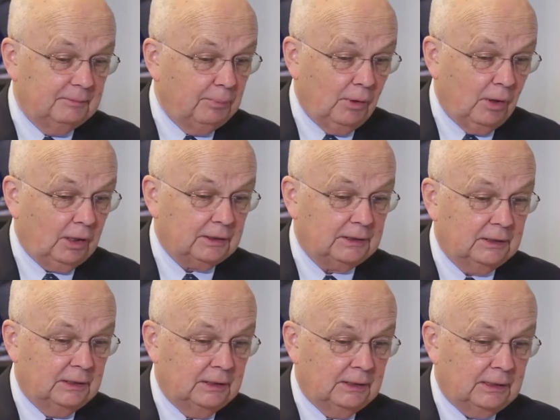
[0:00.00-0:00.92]
book,
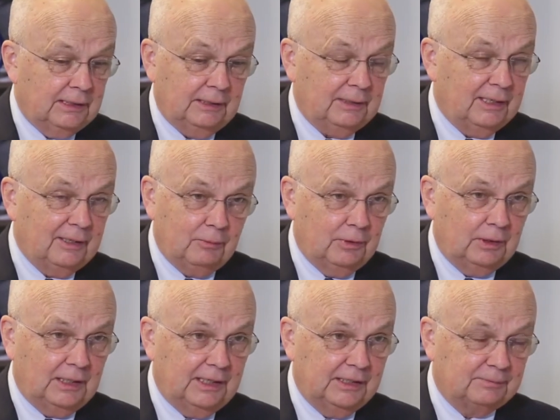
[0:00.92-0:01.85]
and I
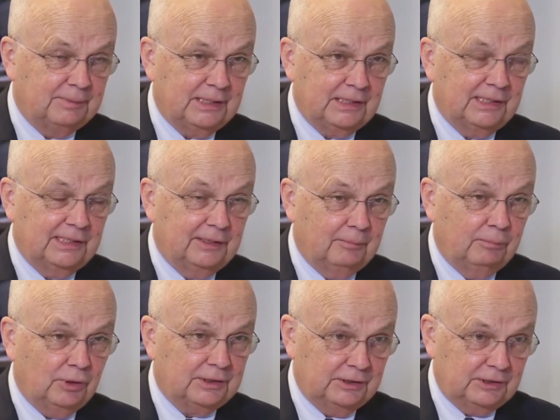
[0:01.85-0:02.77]
realize making it in a
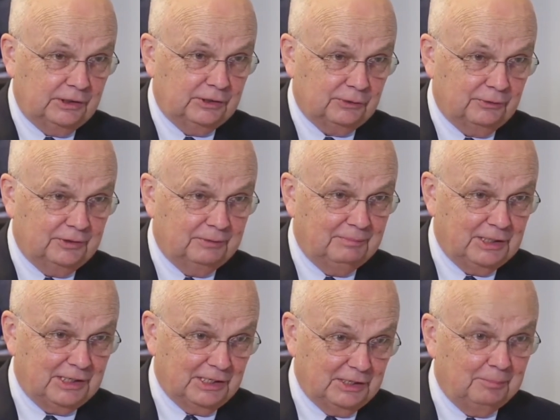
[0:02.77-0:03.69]
book is easier than
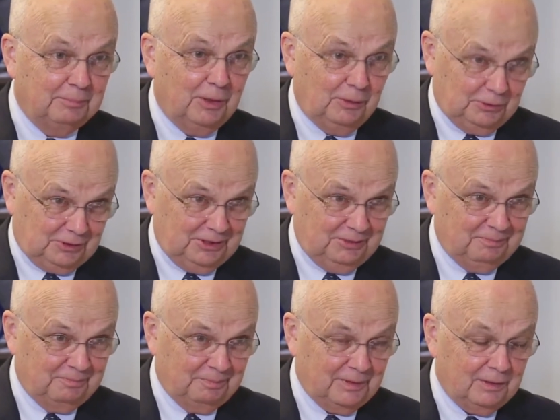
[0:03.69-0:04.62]
making it in policy.
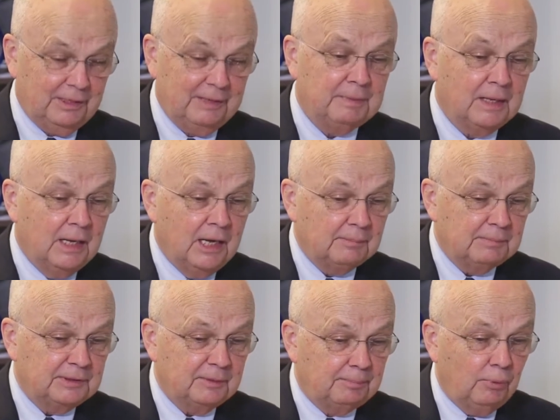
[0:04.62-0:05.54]
All right?
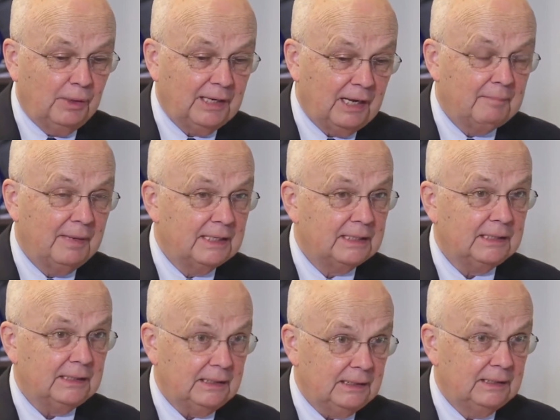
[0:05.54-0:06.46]
But the point I make
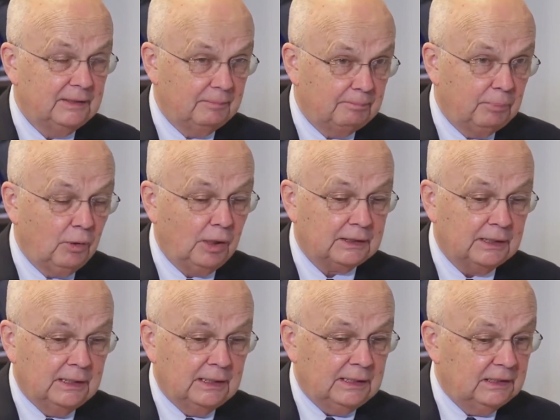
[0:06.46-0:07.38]
in the book
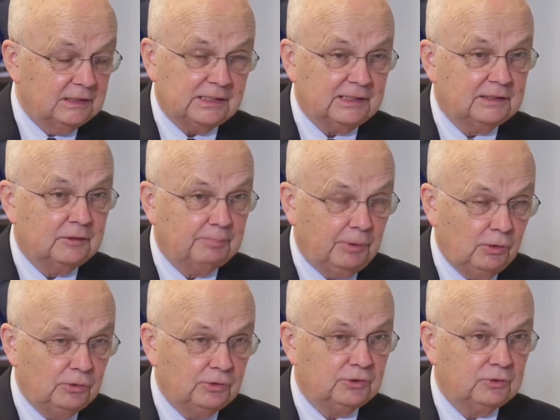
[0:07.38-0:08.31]
is that the
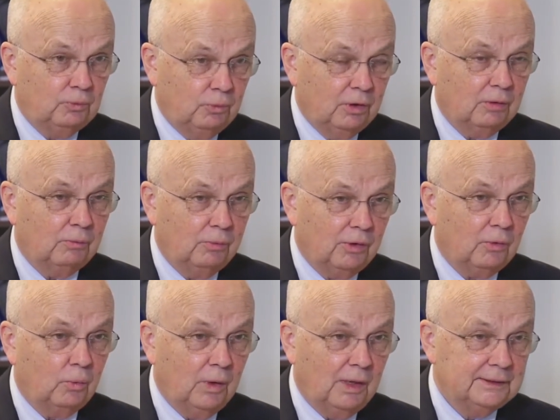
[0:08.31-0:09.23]
post-World
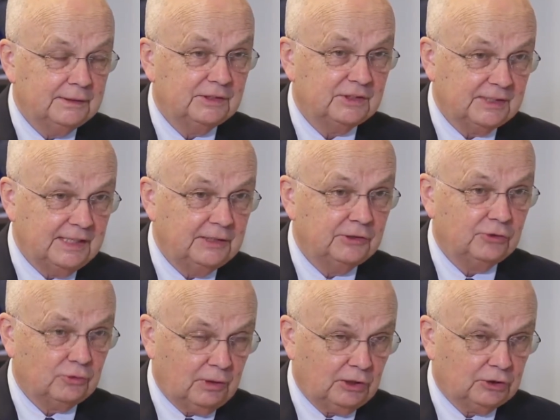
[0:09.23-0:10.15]
War I state
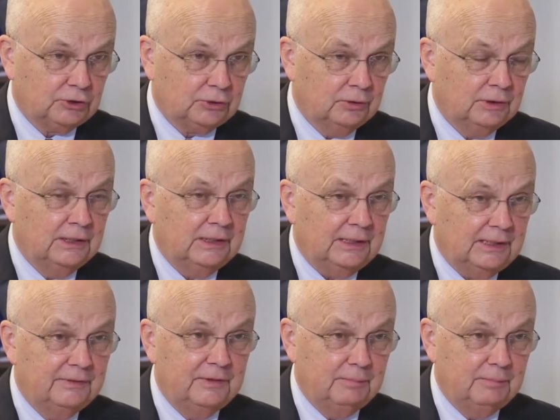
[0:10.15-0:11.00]
structure in the